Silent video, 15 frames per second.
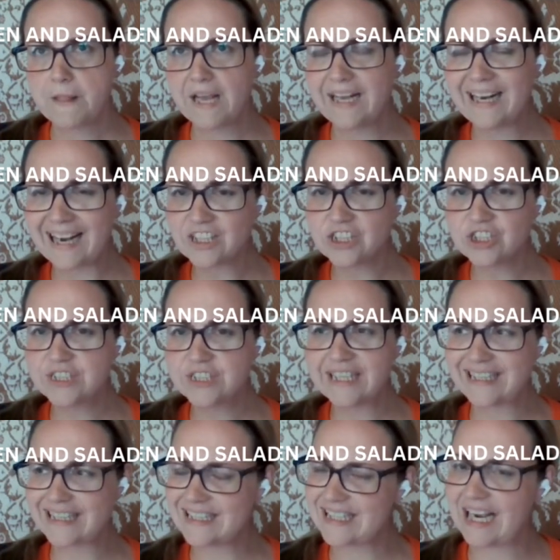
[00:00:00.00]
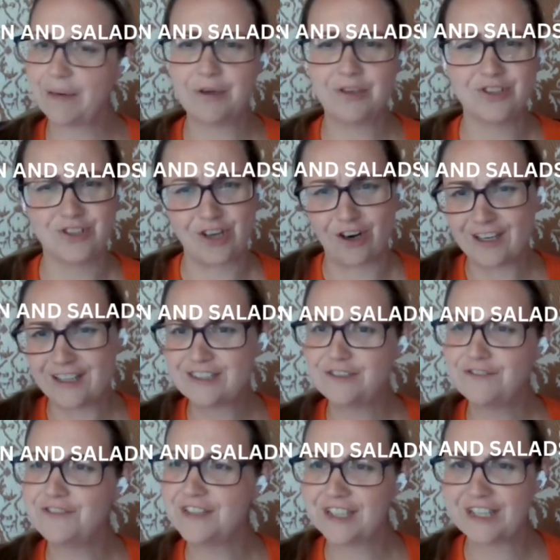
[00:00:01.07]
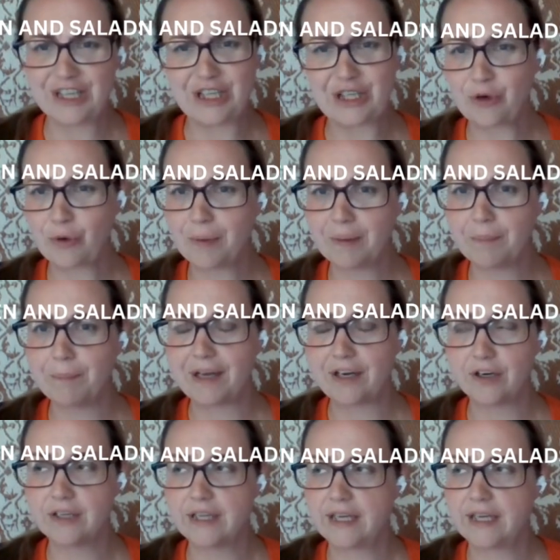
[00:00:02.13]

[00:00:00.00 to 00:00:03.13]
and actually at that time I was starting to feel a little bit better,